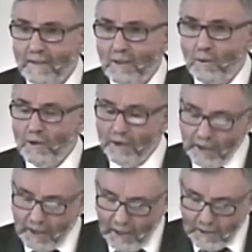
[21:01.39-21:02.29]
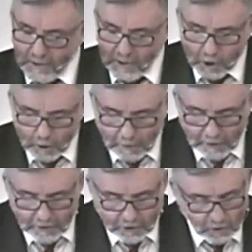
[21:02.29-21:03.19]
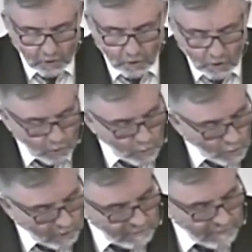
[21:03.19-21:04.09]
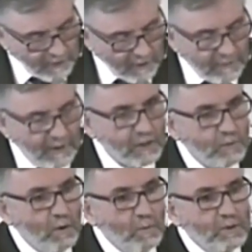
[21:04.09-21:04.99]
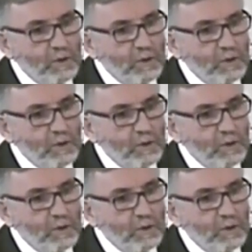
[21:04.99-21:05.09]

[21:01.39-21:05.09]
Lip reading: We're engaged in a spiritual warfare. That's what was